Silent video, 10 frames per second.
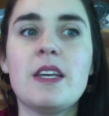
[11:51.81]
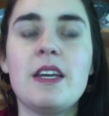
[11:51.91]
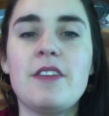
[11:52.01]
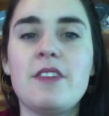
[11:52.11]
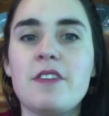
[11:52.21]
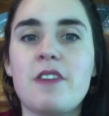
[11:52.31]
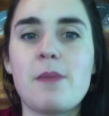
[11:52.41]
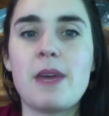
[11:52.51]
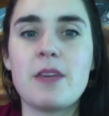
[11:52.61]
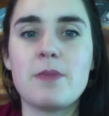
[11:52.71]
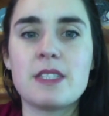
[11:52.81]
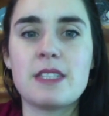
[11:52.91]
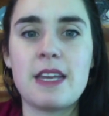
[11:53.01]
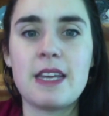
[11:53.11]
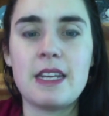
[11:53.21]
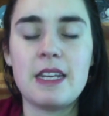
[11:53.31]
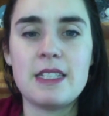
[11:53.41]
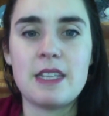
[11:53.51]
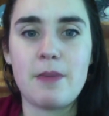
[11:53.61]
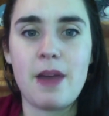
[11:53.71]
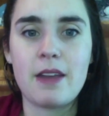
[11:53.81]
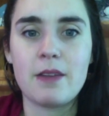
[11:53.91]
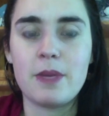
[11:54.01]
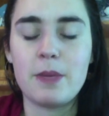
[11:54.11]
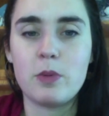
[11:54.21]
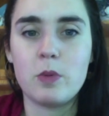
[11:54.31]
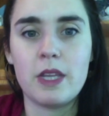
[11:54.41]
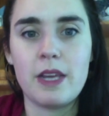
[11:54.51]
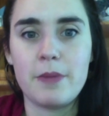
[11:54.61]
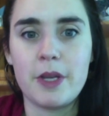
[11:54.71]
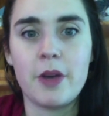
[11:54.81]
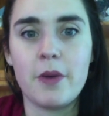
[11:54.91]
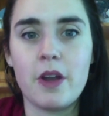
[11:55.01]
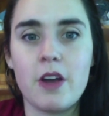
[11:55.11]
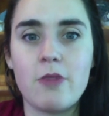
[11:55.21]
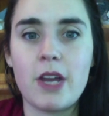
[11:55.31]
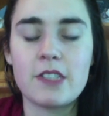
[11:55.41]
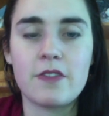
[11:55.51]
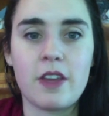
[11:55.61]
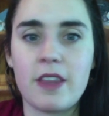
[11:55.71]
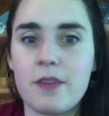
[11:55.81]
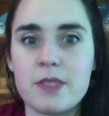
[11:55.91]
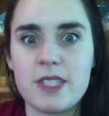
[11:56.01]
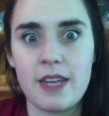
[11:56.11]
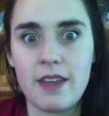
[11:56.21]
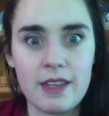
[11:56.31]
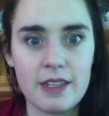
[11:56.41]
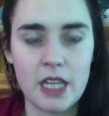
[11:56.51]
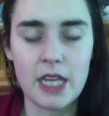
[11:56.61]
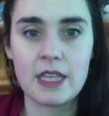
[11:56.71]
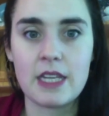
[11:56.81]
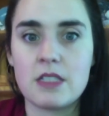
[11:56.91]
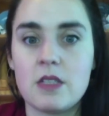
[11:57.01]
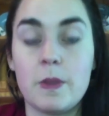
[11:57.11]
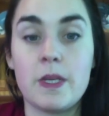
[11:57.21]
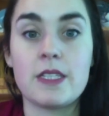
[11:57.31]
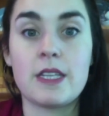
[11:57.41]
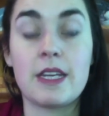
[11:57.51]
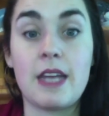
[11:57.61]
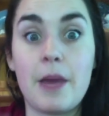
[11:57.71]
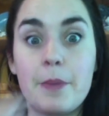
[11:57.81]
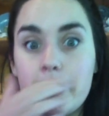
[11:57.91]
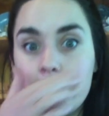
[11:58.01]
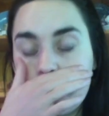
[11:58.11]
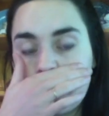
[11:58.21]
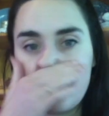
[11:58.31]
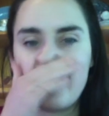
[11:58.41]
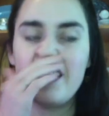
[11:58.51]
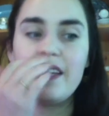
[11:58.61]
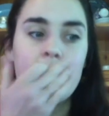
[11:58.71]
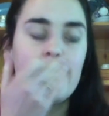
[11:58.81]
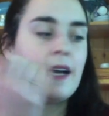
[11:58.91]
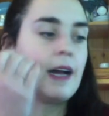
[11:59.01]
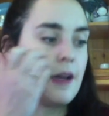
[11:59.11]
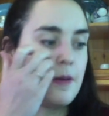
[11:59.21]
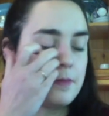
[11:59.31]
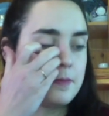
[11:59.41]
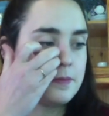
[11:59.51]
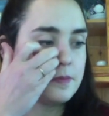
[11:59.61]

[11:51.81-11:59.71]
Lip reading: Even if I make a mistake in a knitting pattern, people will let me know and I'll rectify that mistake. Like, that's the worst that can happen. So and